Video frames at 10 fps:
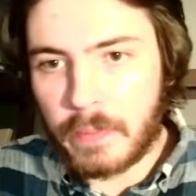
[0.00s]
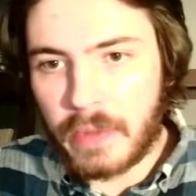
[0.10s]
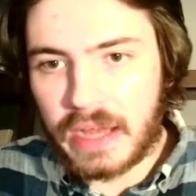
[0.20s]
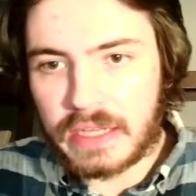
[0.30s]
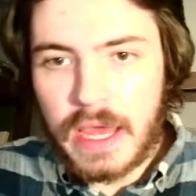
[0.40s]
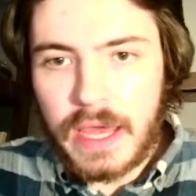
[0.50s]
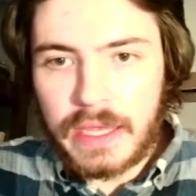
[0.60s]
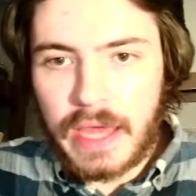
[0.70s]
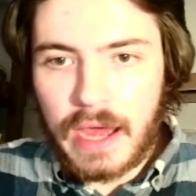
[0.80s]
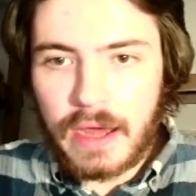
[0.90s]
But
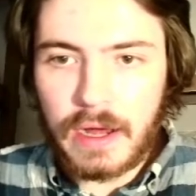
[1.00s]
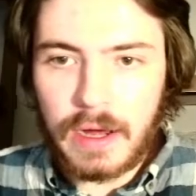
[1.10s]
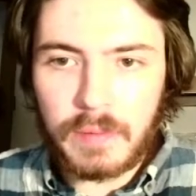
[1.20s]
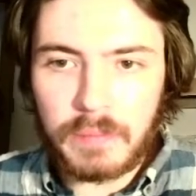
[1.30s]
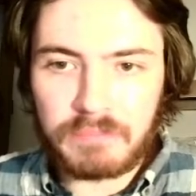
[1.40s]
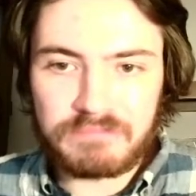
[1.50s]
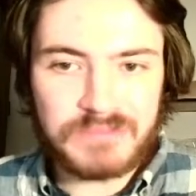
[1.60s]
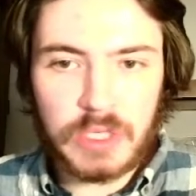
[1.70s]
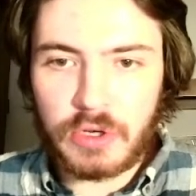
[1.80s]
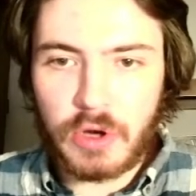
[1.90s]
yeah,
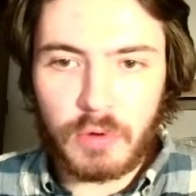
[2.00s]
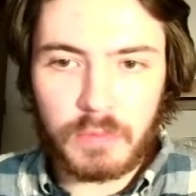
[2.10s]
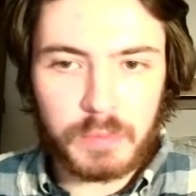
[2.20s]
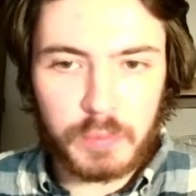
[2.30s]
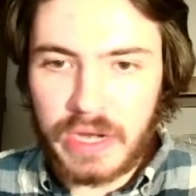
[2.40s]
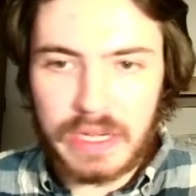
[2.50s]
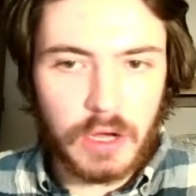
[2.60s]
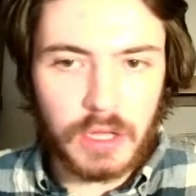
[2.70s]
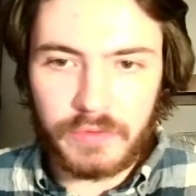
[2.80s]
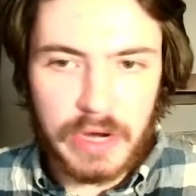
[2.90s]
Brady
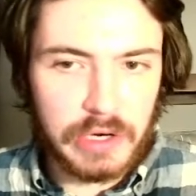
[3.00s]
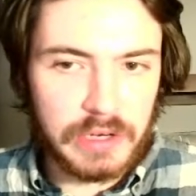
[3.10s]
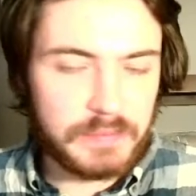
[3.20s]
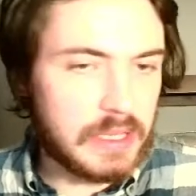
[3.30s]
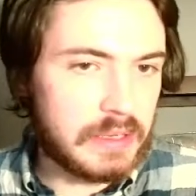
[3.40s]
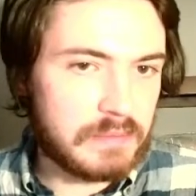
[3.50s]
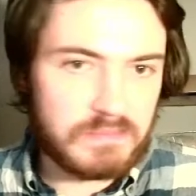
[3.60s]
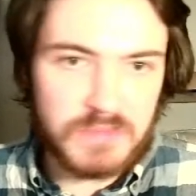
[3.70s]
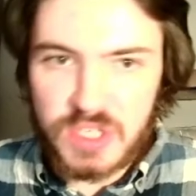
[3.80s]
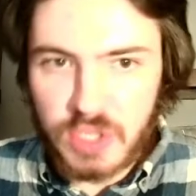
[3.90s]
Oliveira, it
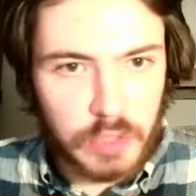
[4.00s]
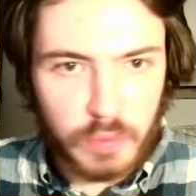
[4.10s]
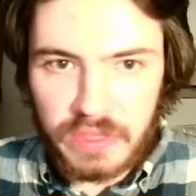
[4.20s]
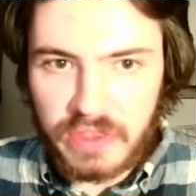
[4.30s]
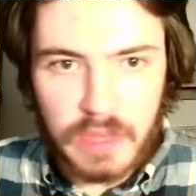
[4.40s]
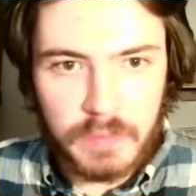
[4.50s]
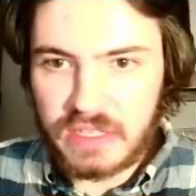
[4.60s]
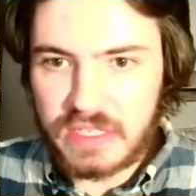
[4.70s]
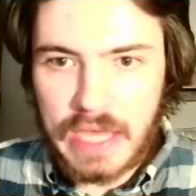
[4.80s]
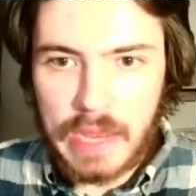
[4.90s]
started with him in
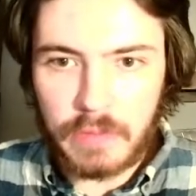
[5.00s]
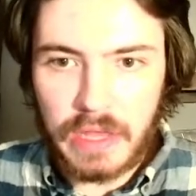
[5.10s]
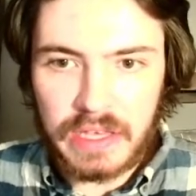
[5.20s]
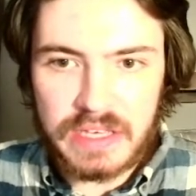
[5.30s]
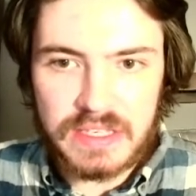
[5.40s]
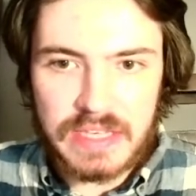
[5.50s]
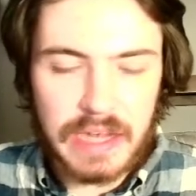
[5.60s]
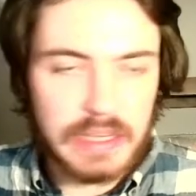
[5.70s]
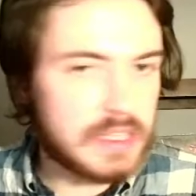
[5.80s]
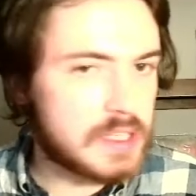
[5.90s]
this game, like I
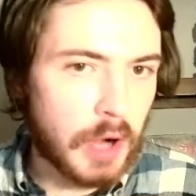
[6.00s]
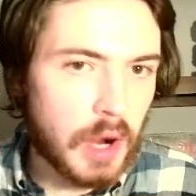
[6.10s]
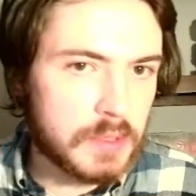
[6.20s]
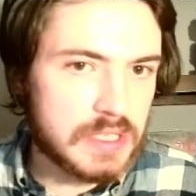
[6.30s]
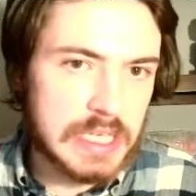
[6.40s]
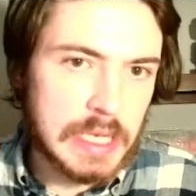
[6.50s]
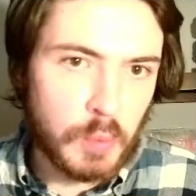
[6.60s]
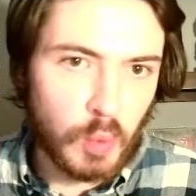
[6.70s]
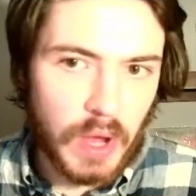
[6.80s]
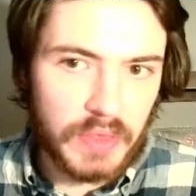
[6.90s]
said, and this Bombers
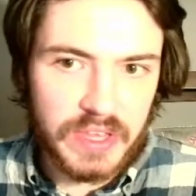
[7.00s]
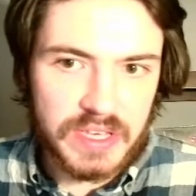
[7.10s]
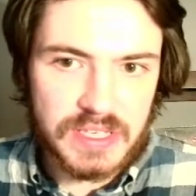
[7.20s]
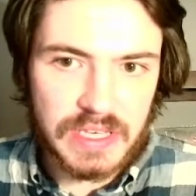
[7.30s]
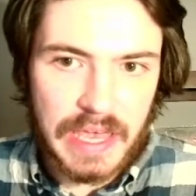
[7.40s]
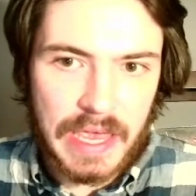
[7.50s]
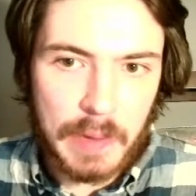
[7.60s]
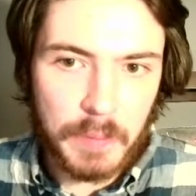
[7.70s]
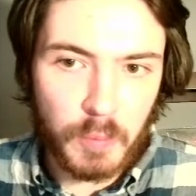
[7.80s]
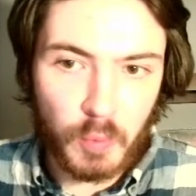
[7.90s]
team won this
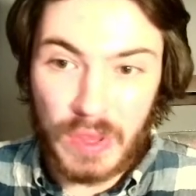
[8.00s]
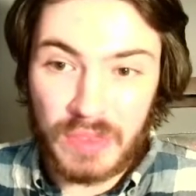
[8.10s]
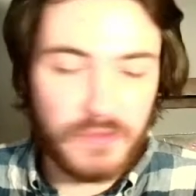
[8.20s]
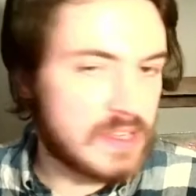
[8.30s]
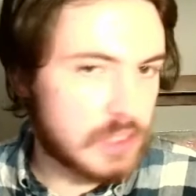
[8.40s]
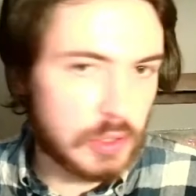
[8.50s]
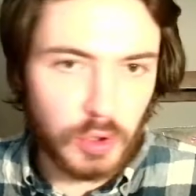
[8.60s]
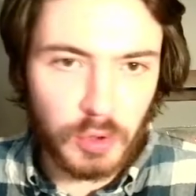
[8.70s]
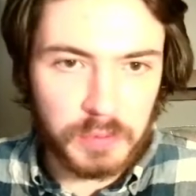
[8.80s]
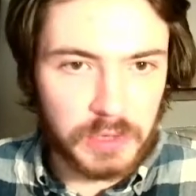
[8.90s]
game with
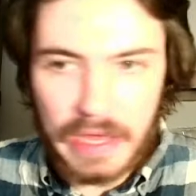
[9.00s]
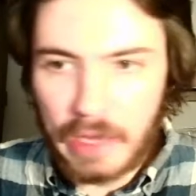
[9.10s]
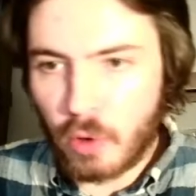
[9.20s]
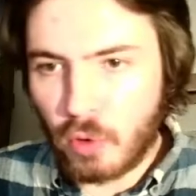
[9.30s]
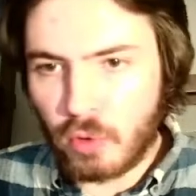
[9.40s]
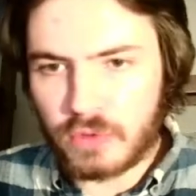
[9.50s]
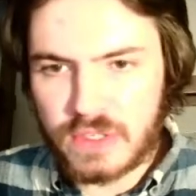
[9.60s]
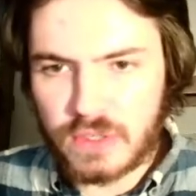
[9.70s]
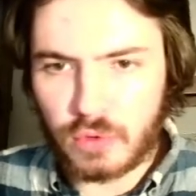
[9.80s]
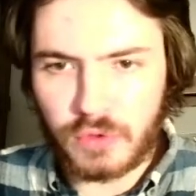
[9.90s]
physical play, old
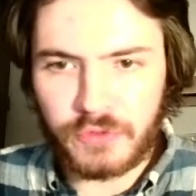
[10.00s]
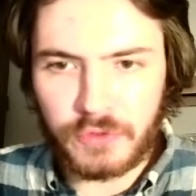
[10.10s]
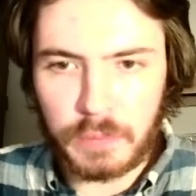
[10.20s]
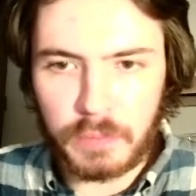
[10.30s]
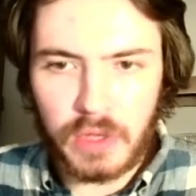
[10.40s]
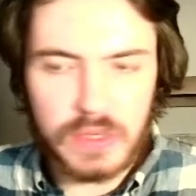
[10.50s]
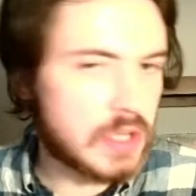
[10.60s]
school football.